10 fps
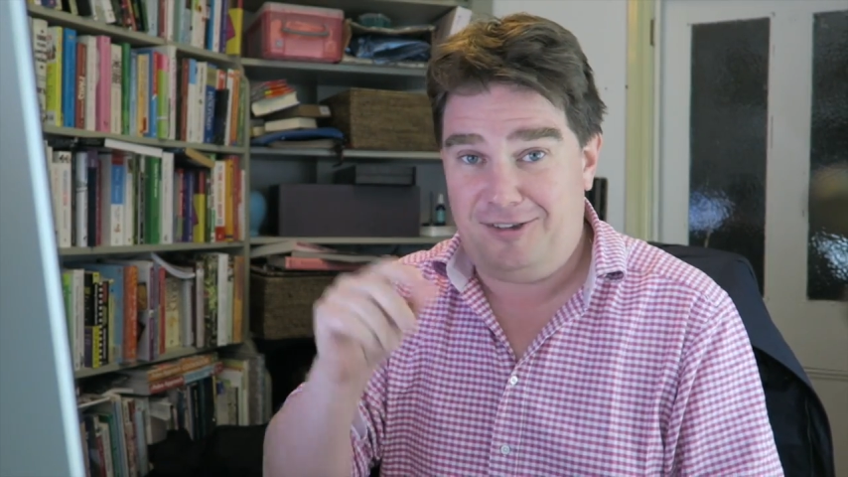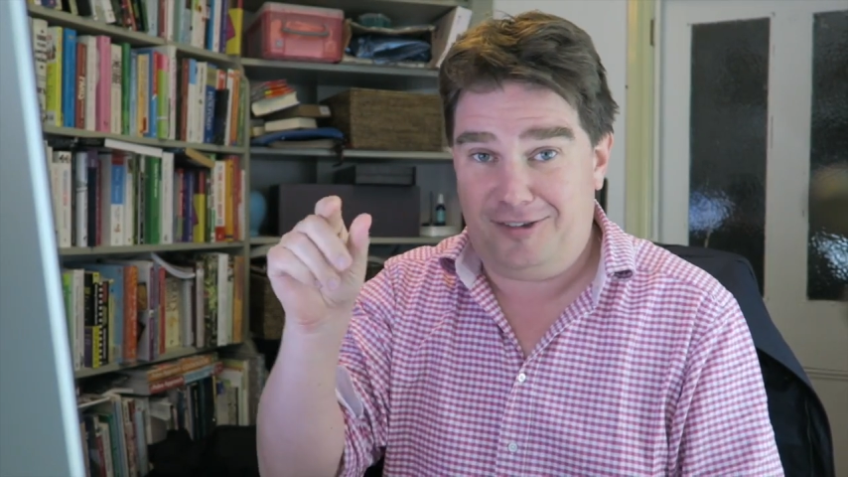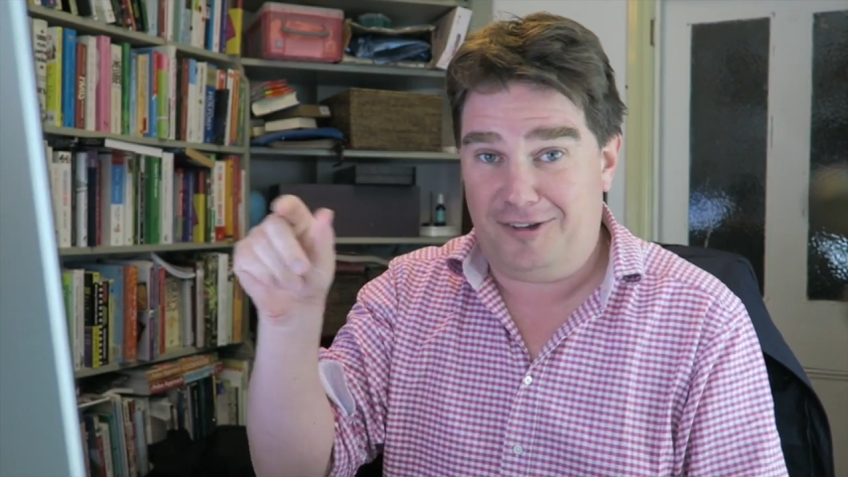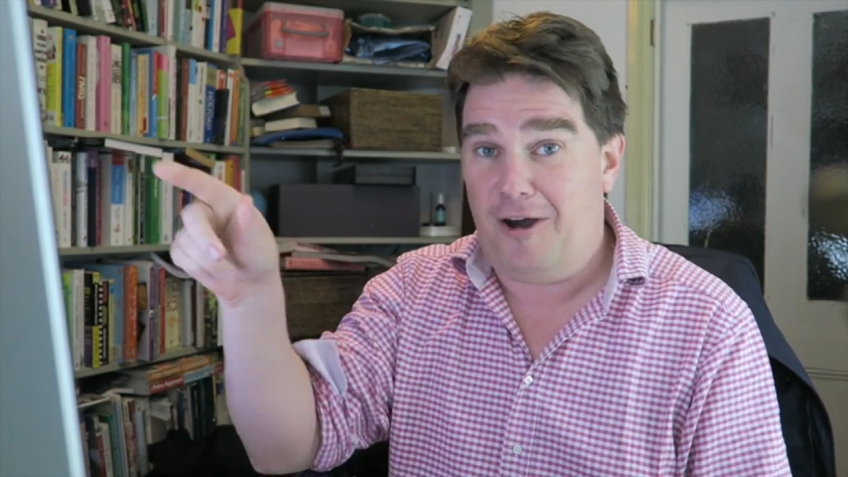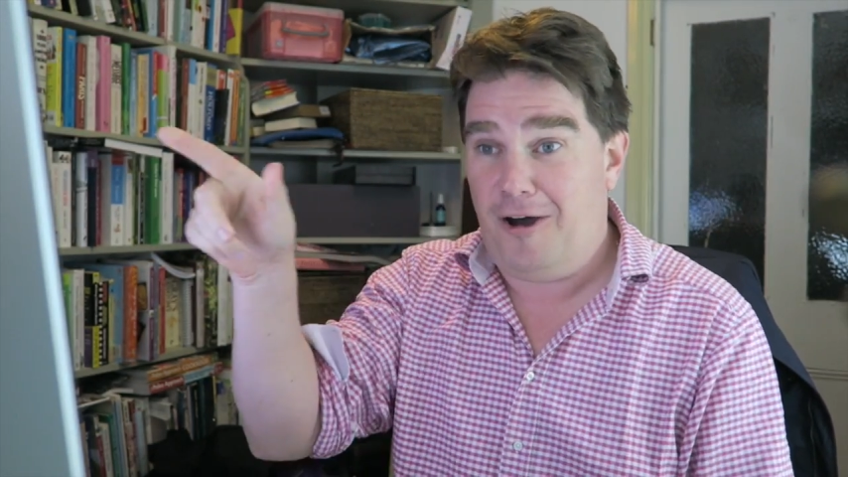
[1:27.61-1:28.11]

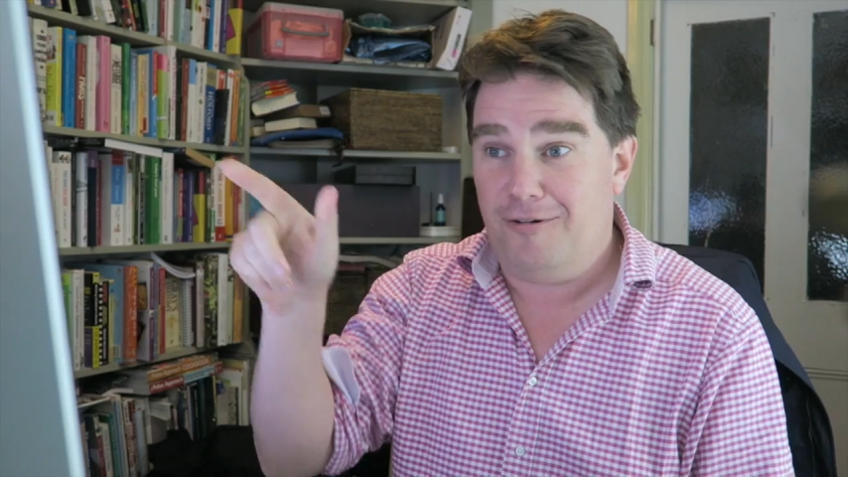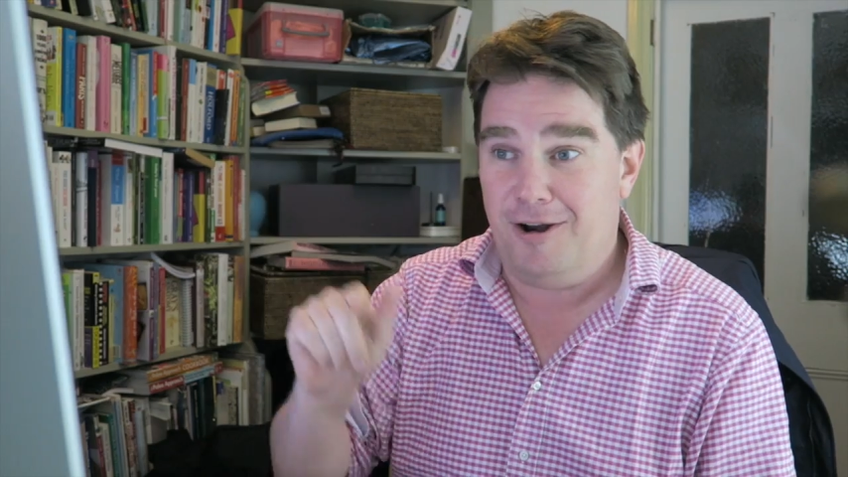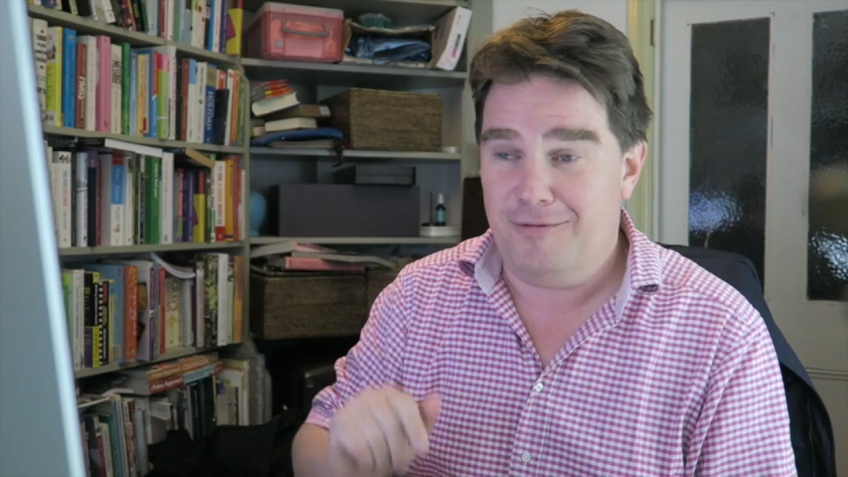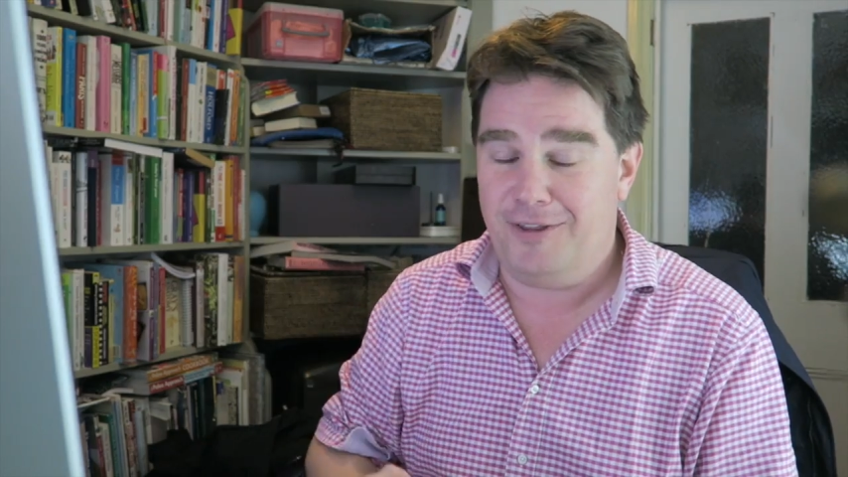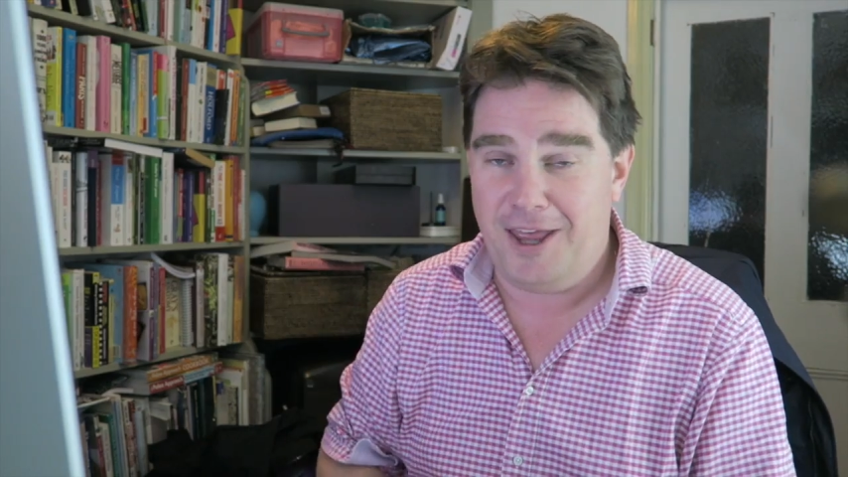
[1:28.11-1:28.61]
star
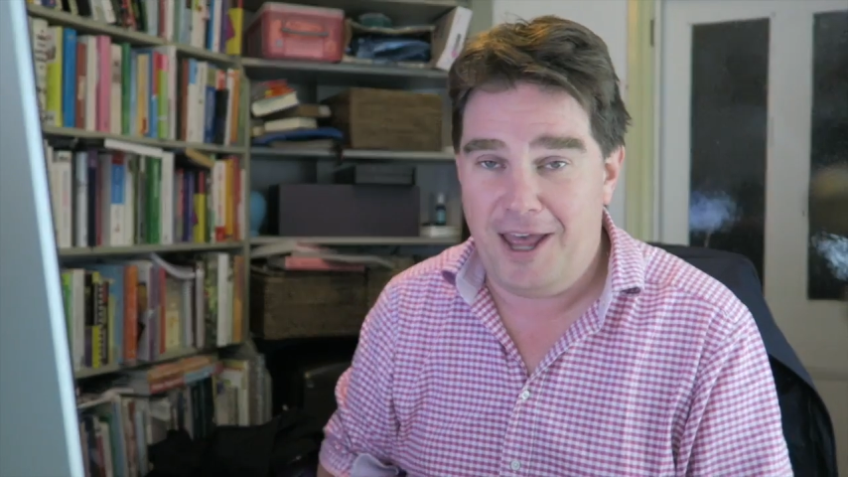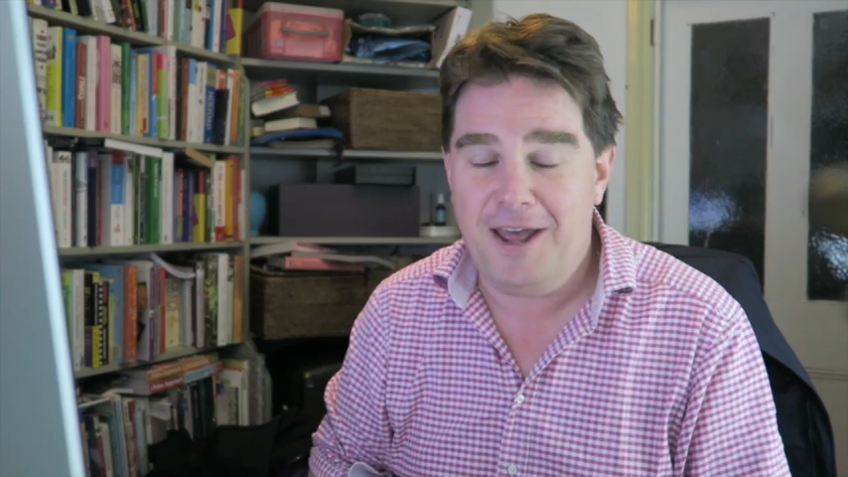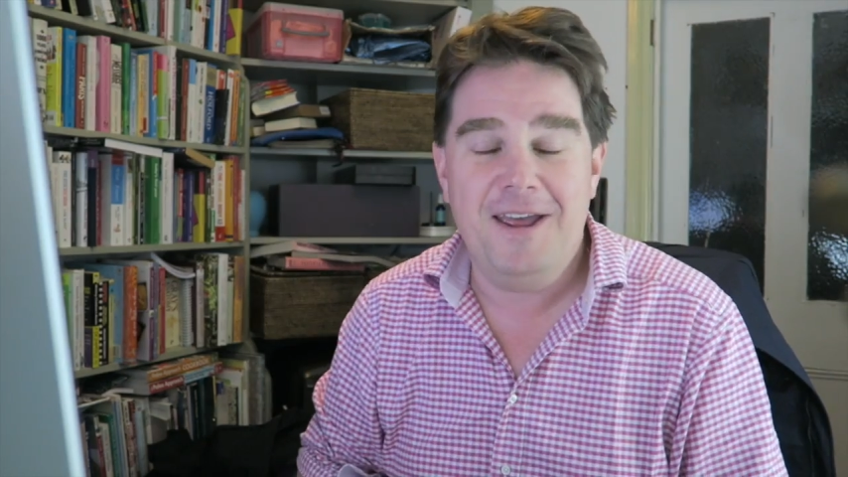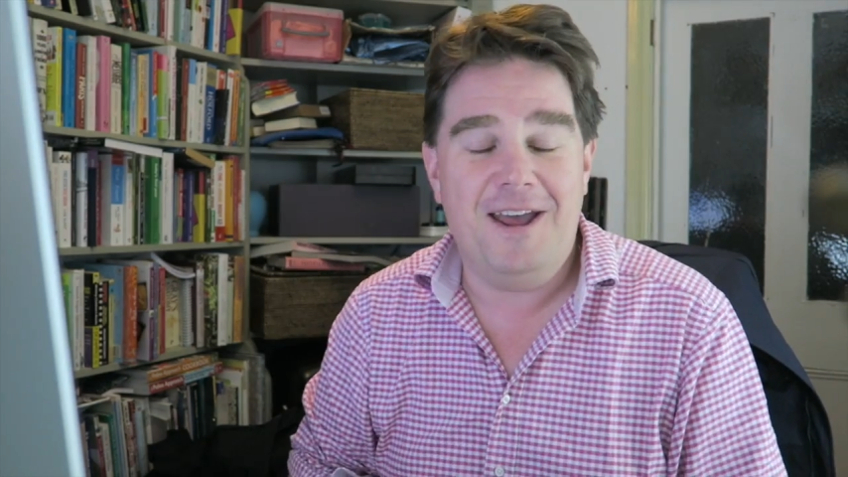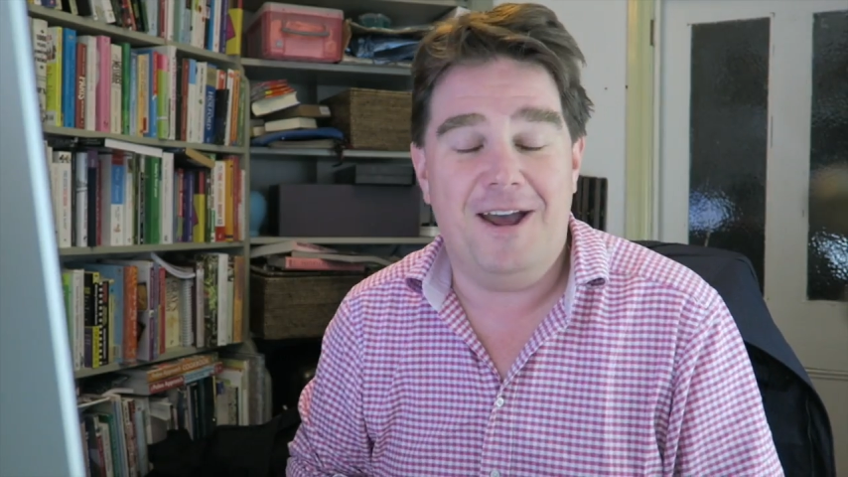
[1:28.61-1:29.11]
over there.